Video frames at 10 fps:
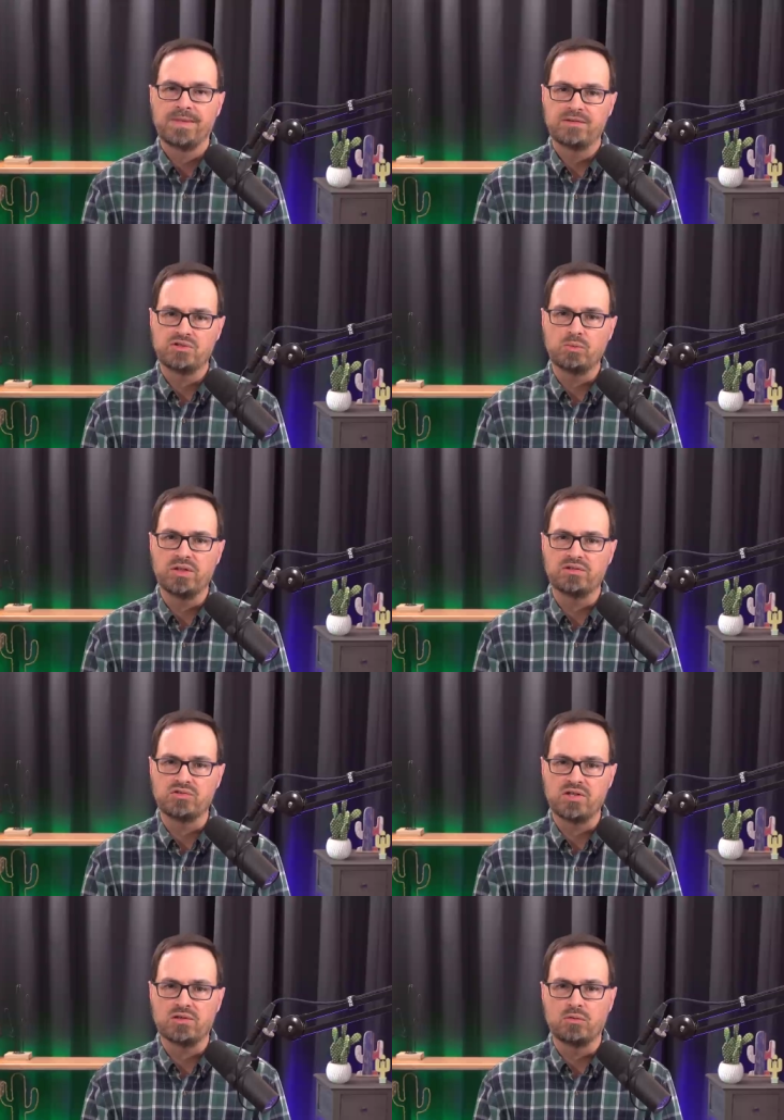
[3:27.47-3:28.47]
She went to
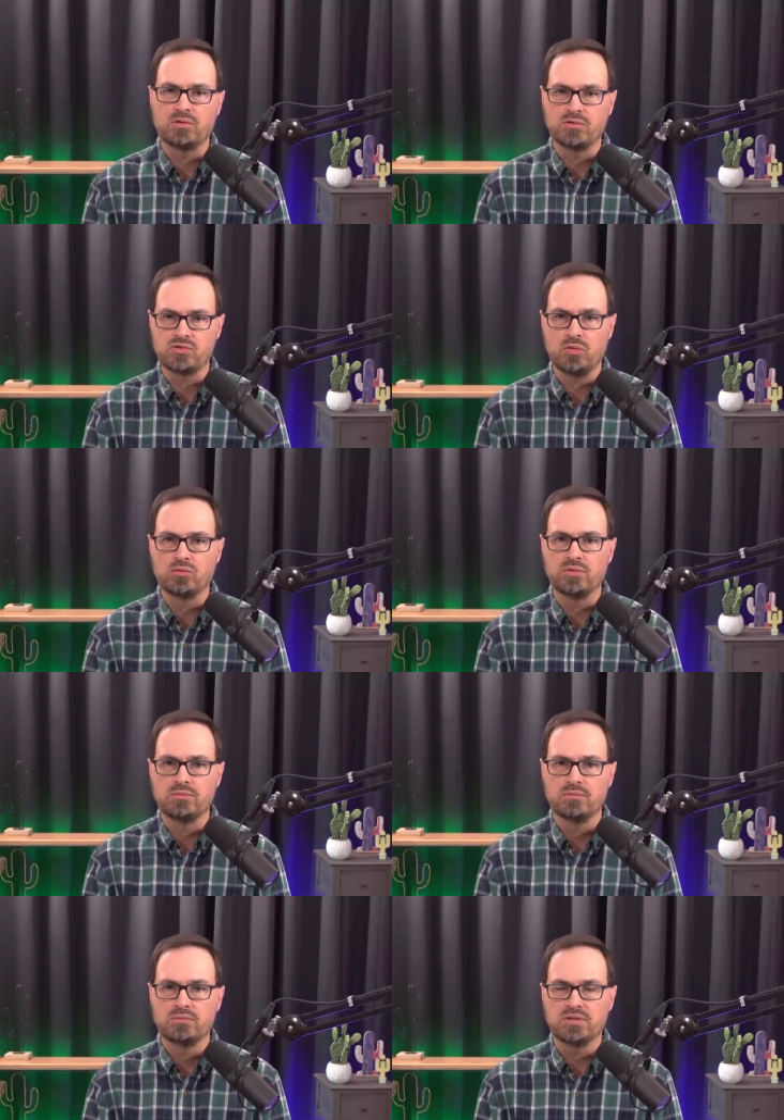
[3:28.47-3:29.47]
check on her children
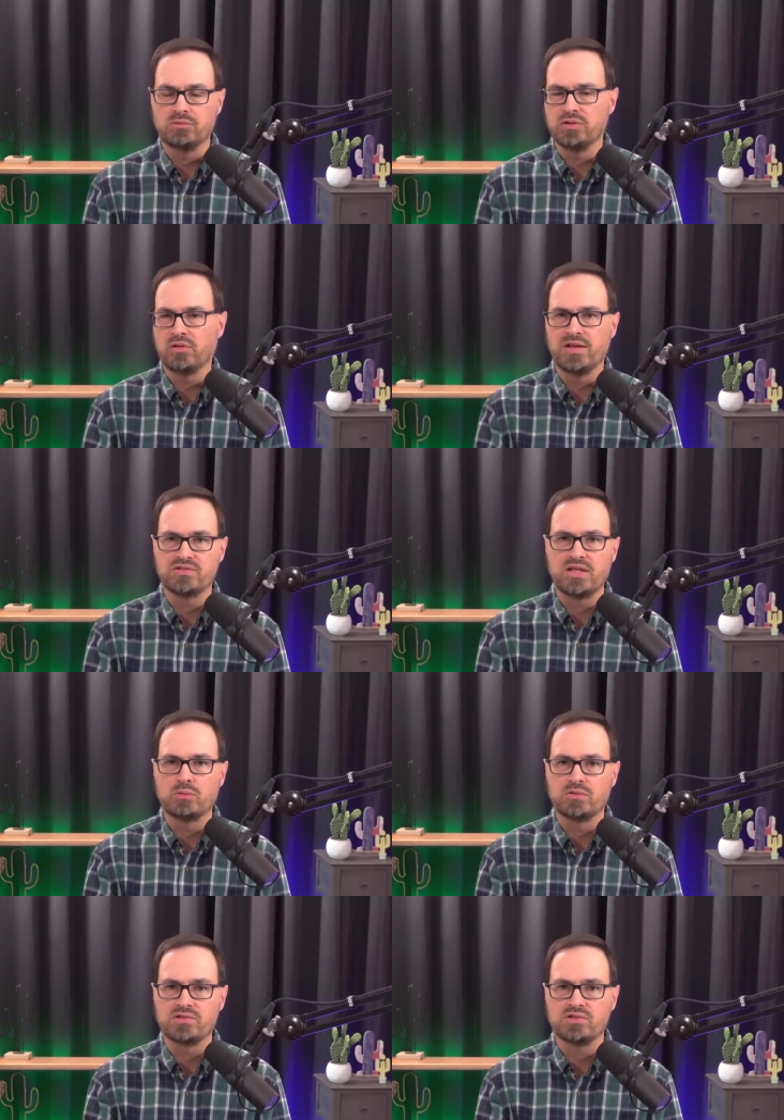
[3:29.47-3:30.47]
and realized they
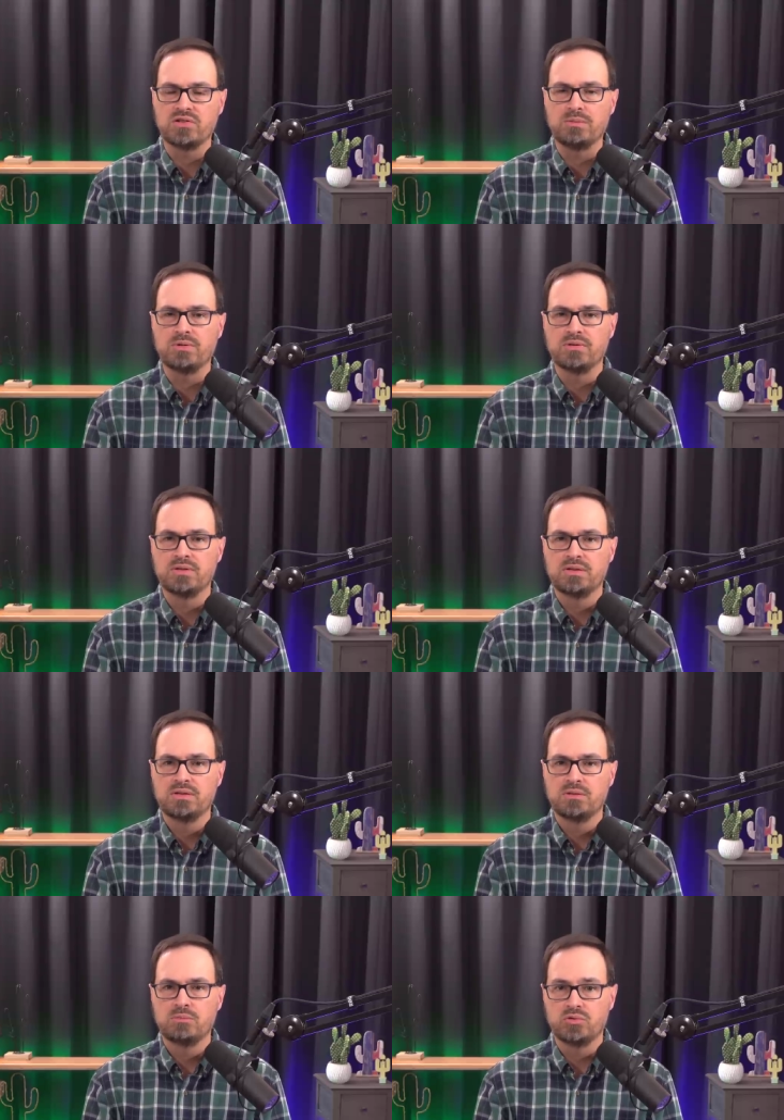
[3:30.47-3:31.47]
were asleep.
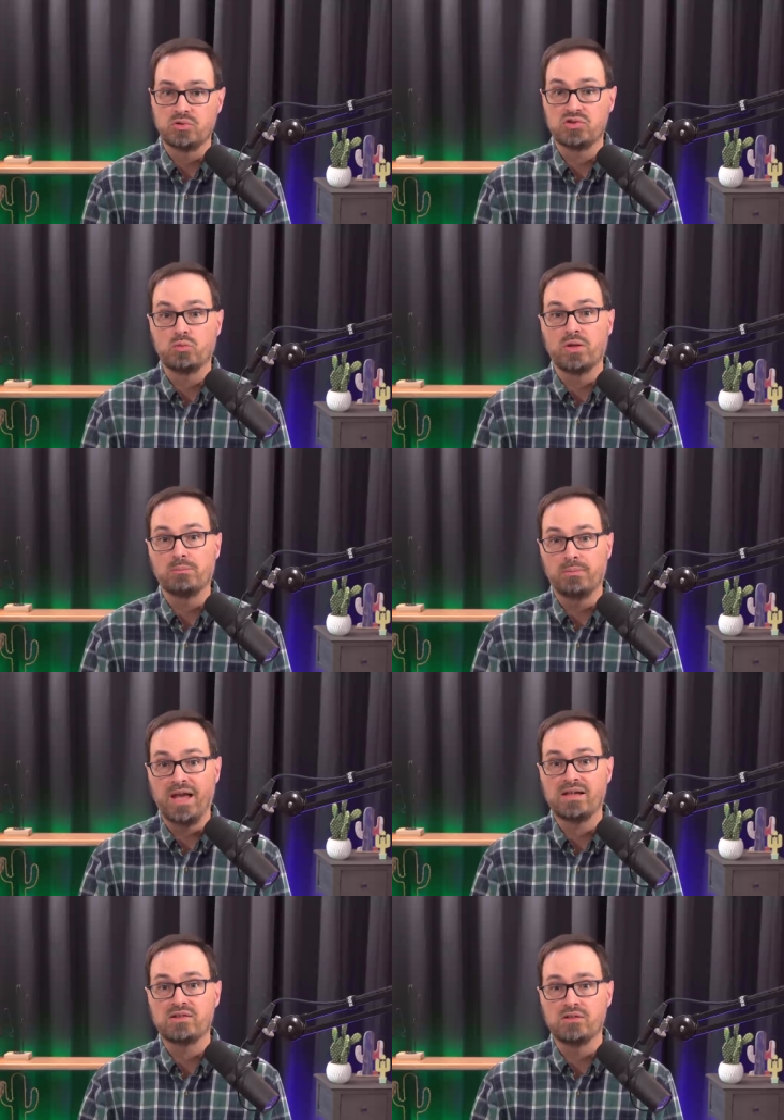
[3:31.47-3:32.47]
Patricia went
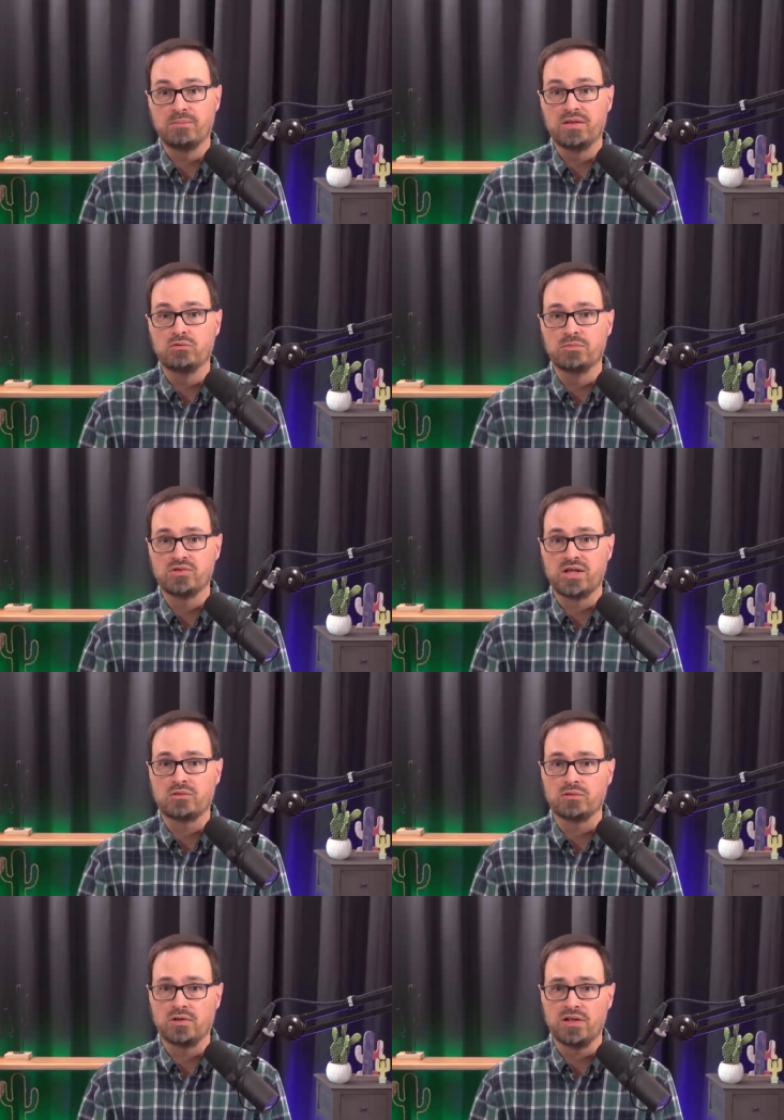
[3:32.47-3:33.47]
back to the bedroom to
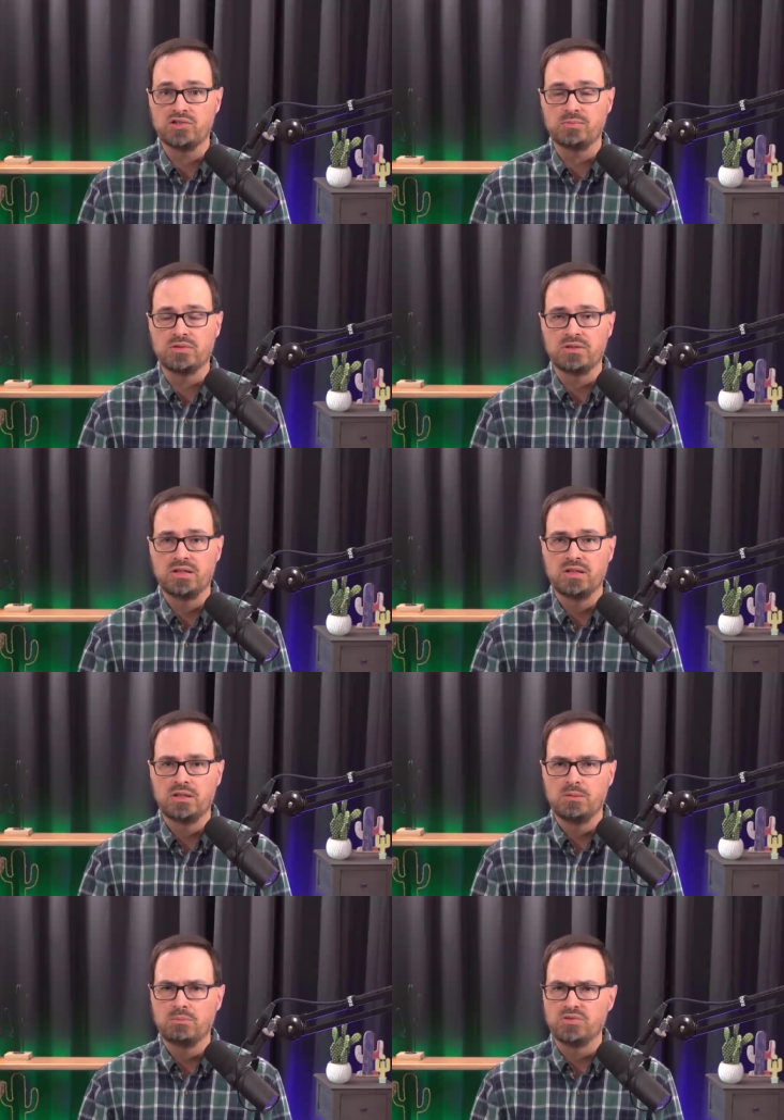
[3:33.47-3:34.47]
check on her husband,
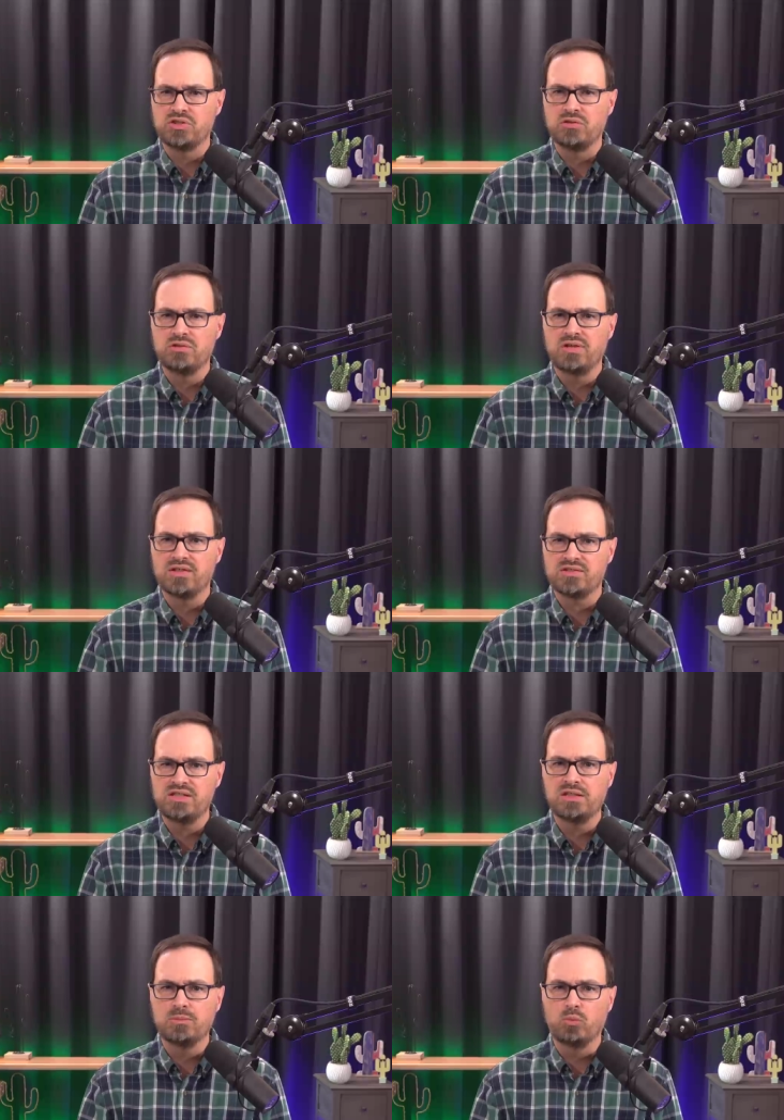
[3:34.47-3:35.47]
but she could not
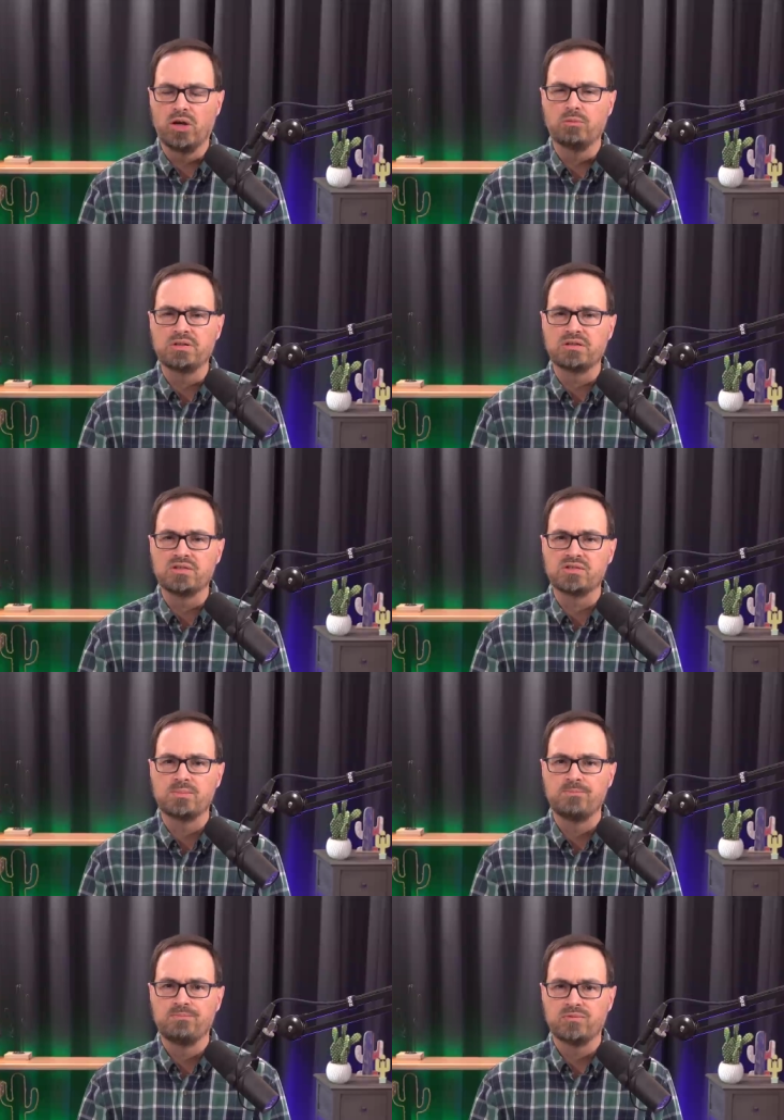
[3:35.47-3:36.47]
see him well
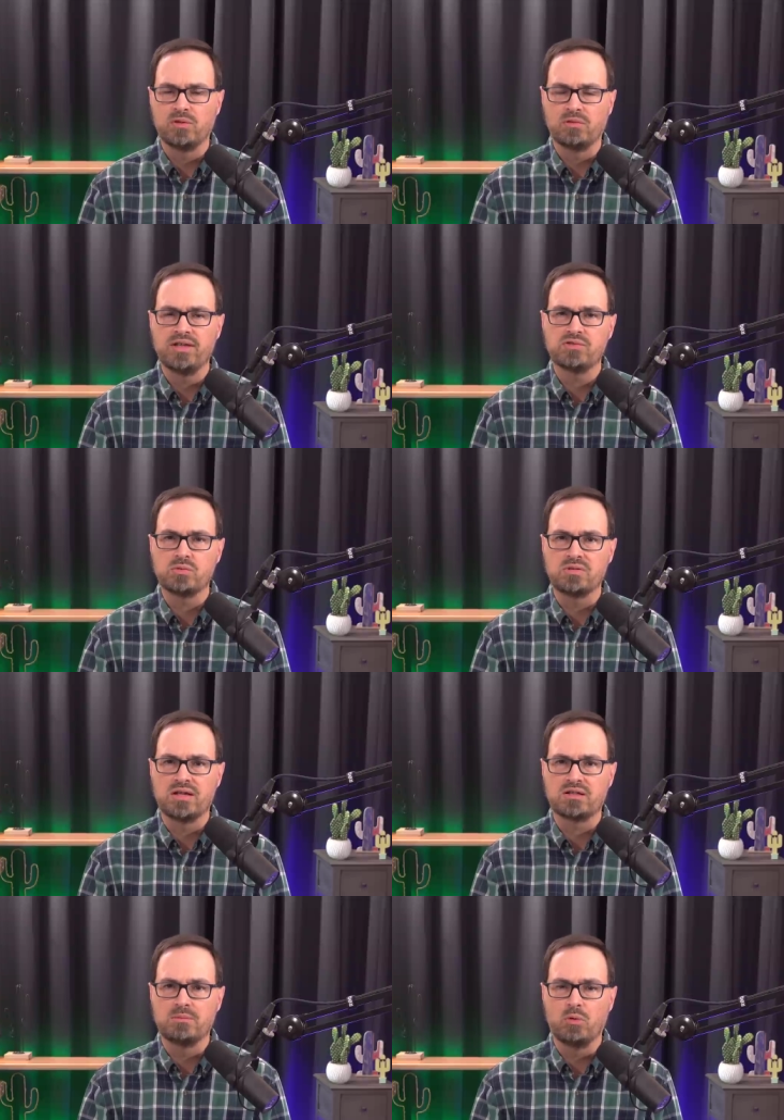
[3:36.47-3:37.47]
because the lights would
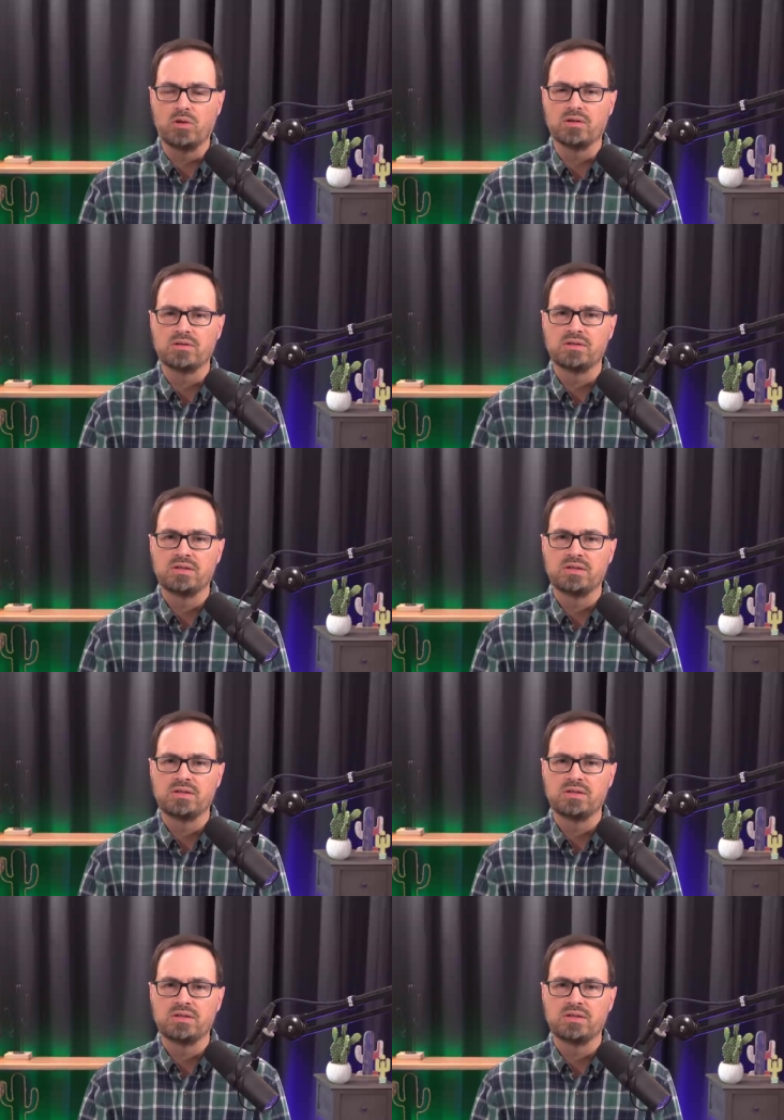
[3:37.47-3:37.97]
not come on.